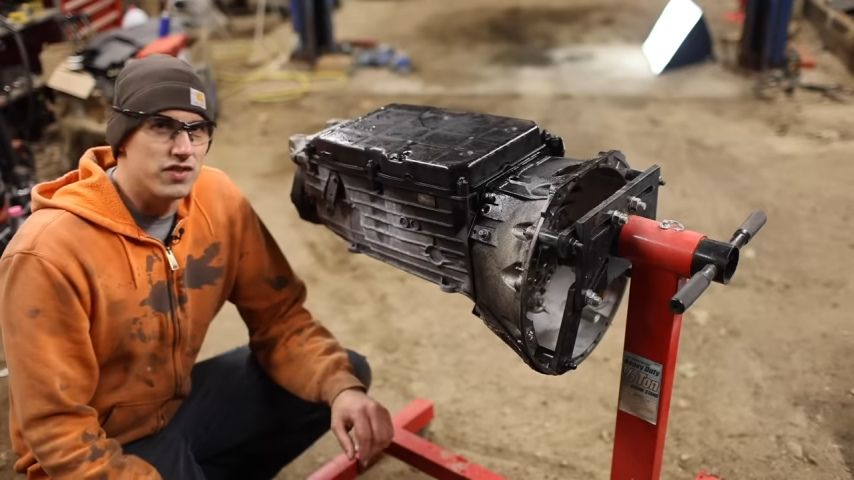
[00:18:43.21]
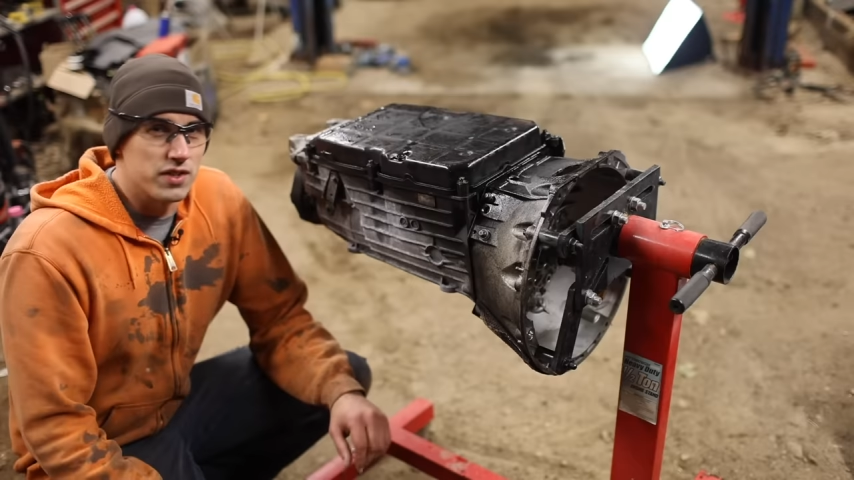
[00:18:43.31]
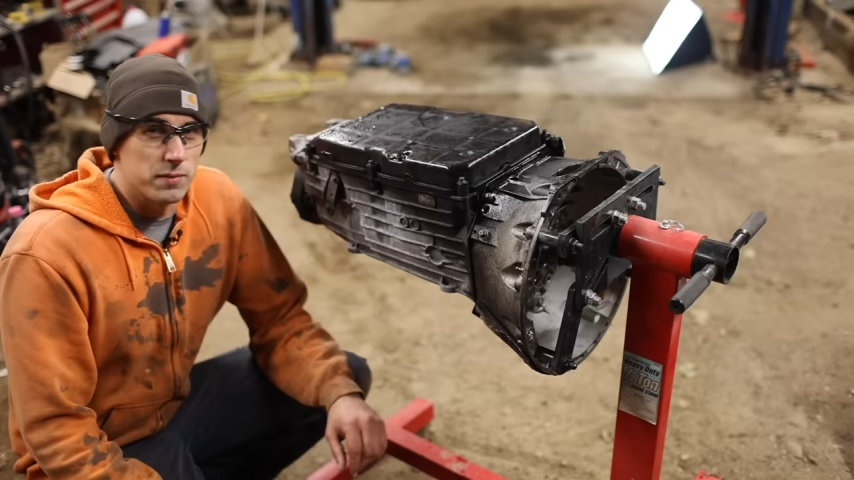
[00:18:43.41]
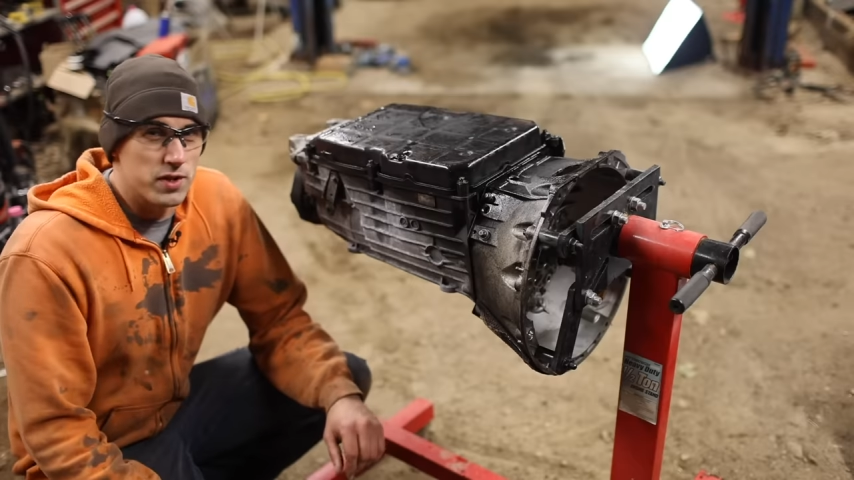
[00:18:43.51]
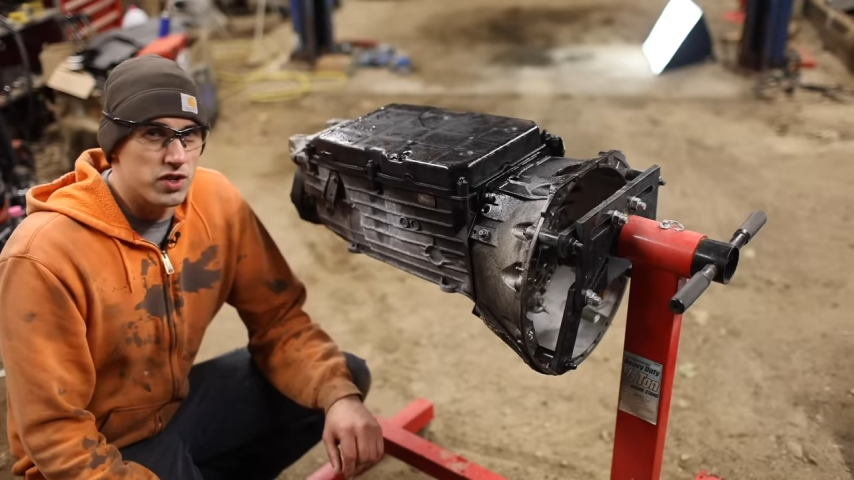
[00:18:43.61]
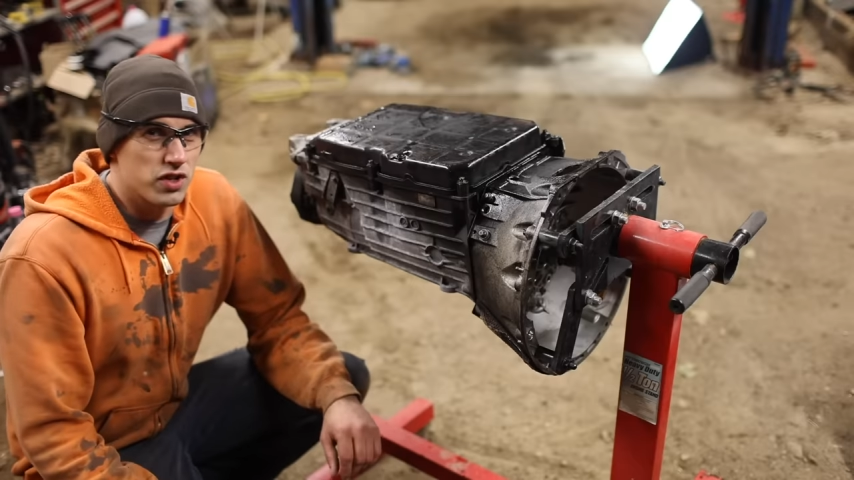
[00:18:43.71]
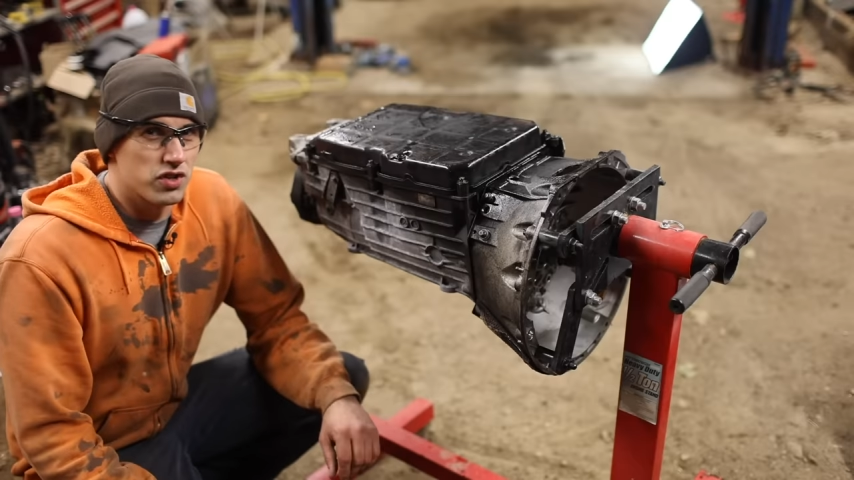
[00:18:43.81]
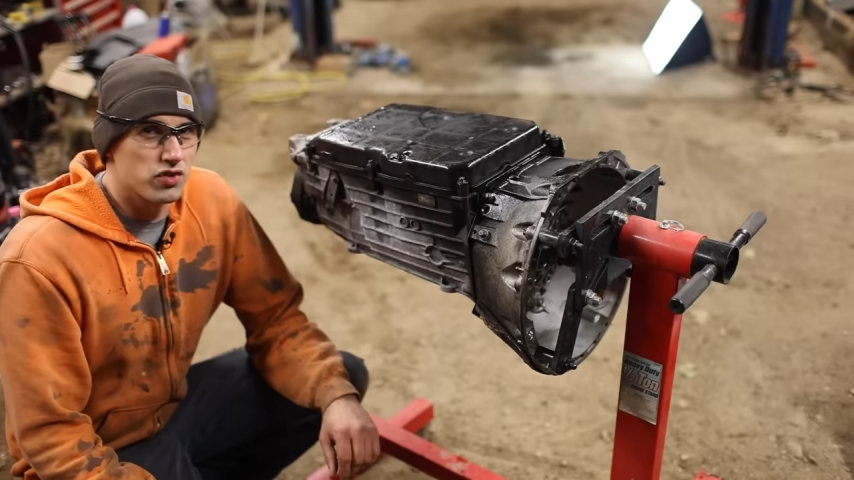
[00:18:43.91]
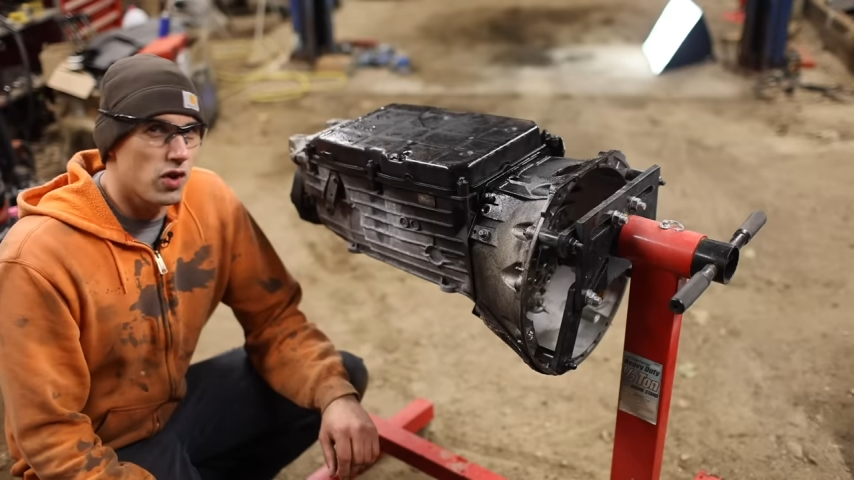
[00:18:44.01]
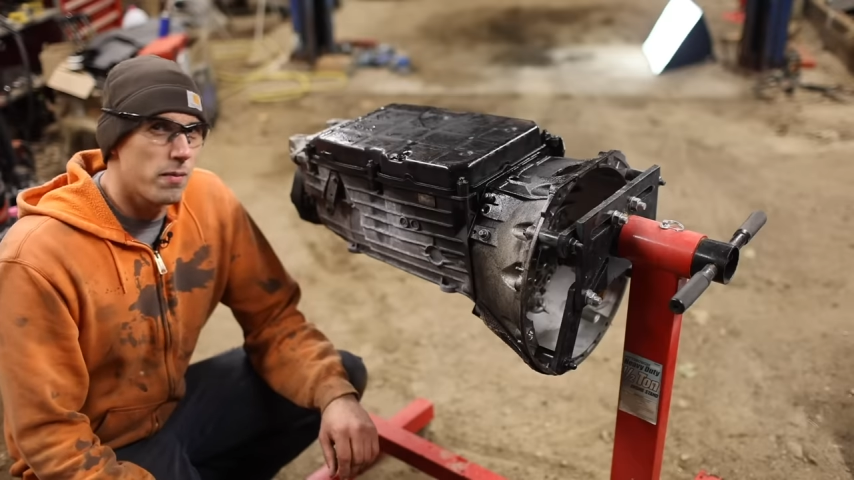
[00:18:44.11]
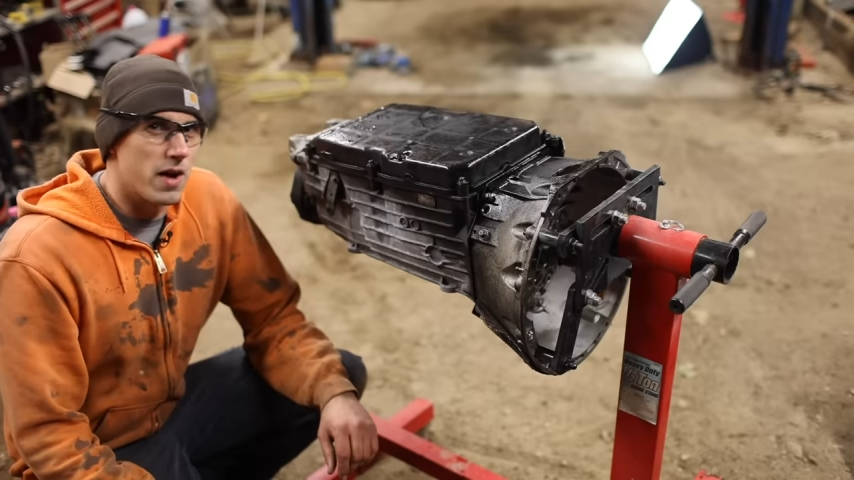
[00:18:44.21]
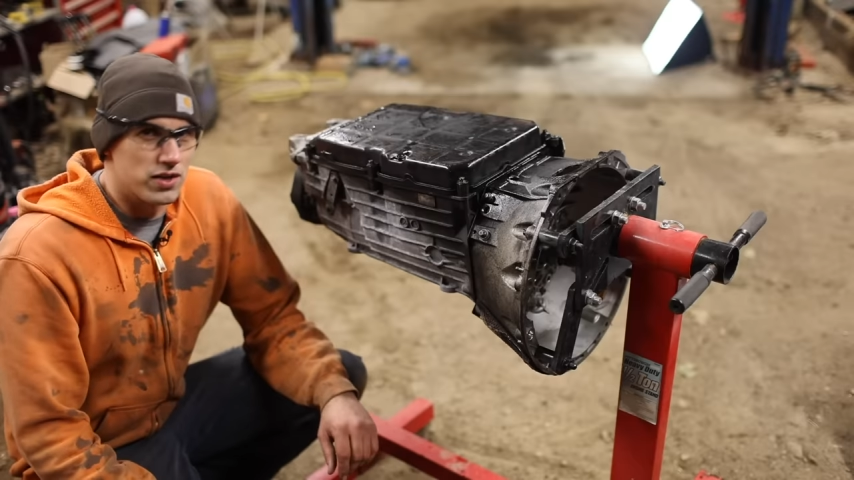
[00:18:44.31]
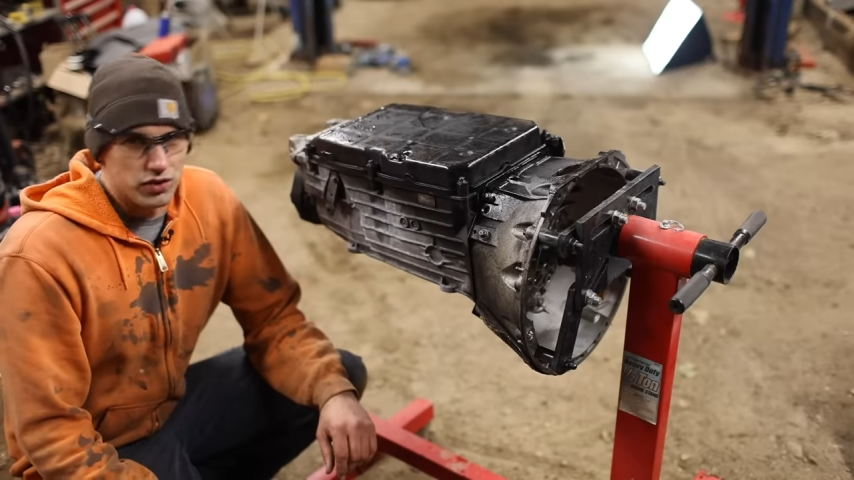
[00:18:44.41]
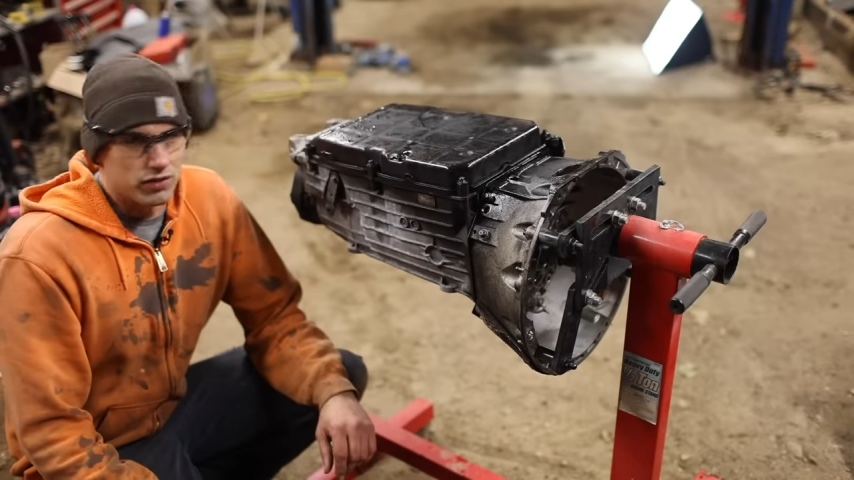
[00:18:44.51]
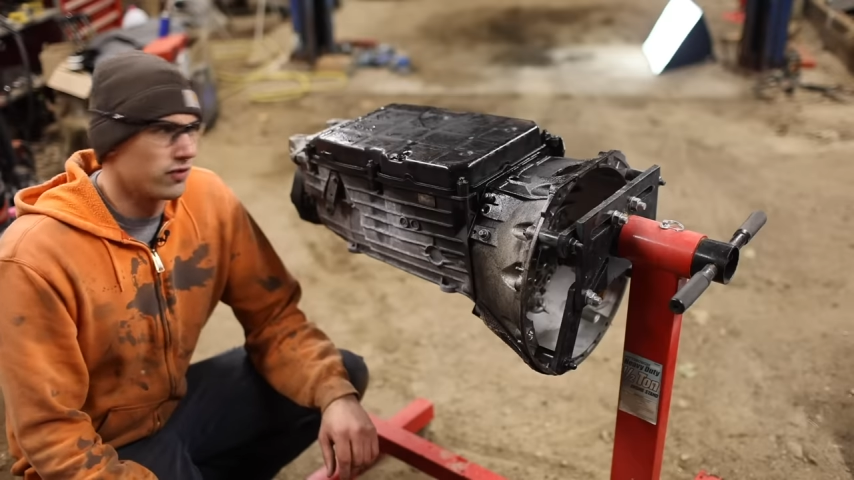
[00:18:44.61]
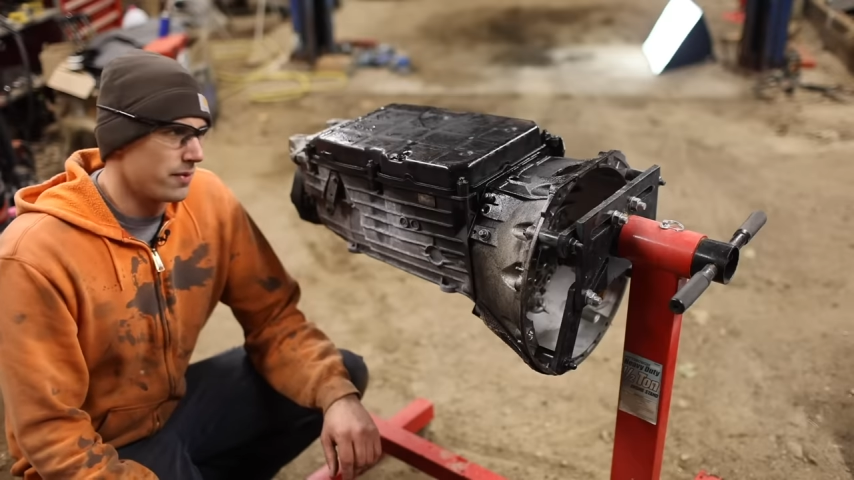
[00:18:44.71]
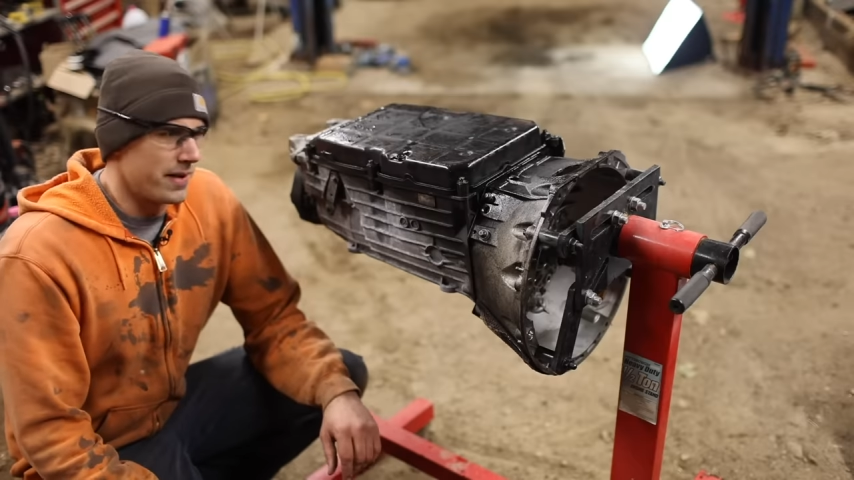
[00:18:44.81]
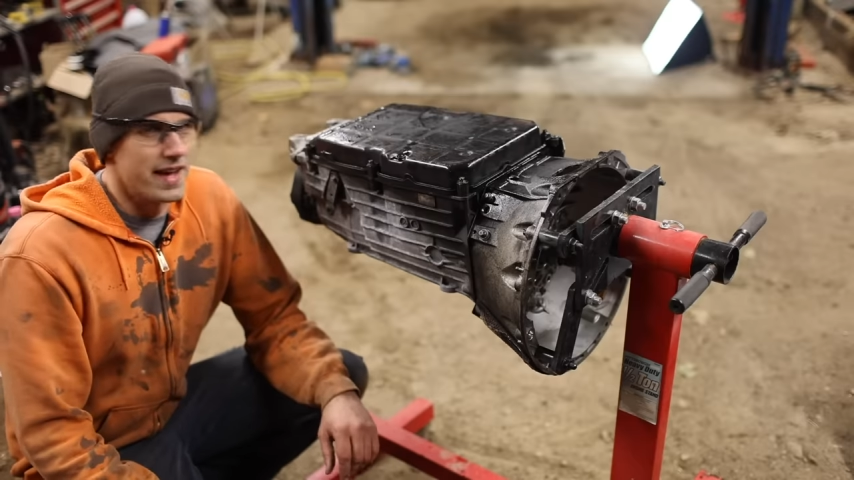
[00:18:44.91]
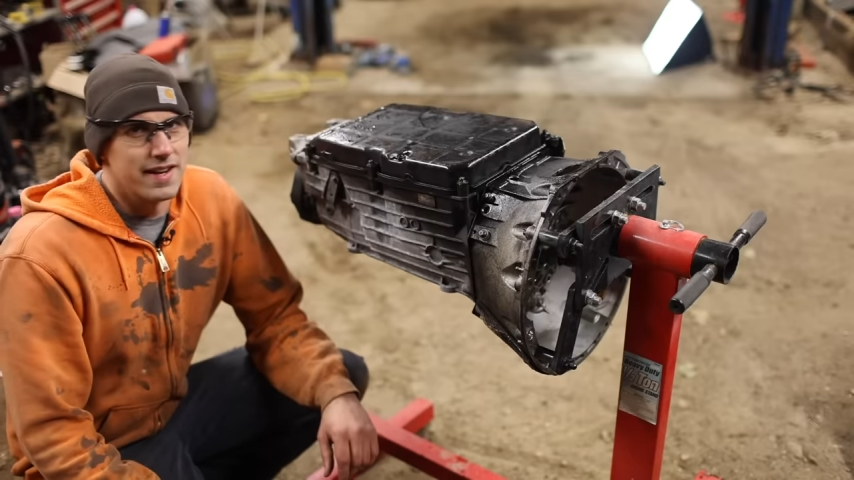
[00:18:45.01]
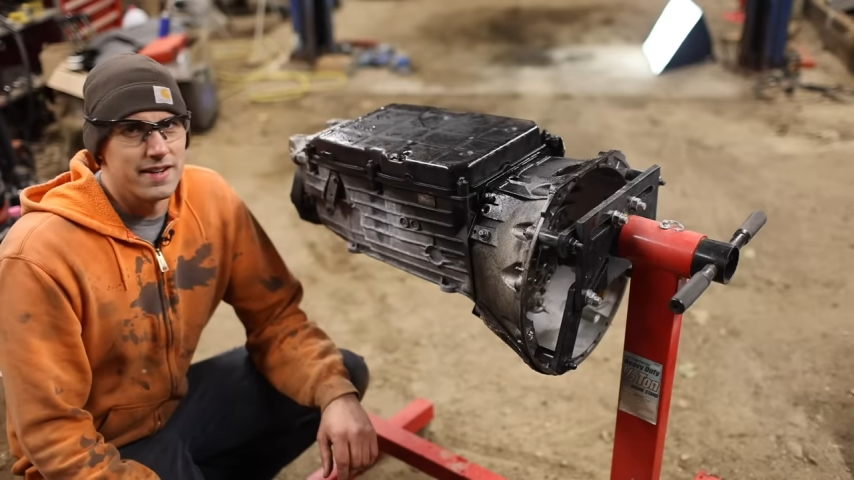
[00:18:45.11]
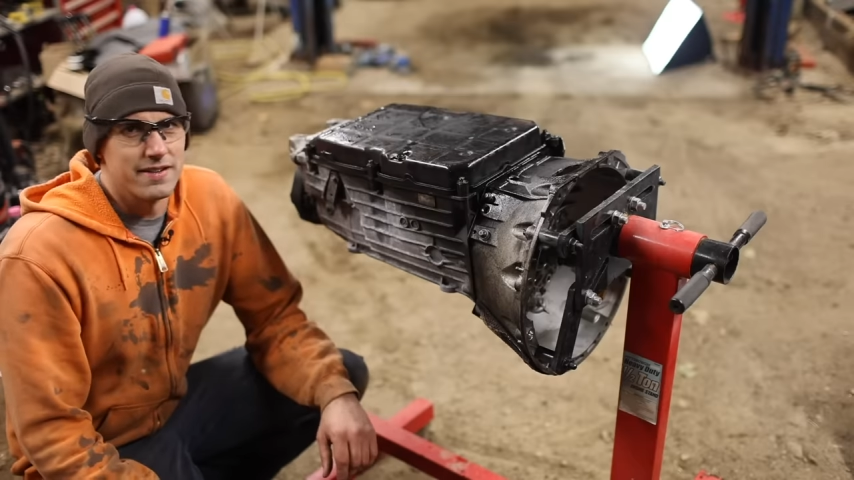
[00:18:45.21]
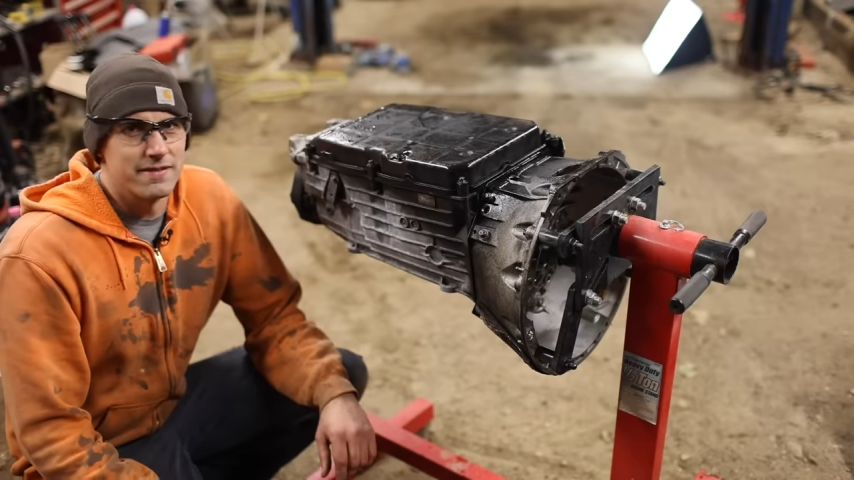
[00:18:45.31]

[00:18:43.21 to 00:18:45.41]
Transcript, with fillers: transmission control module from it.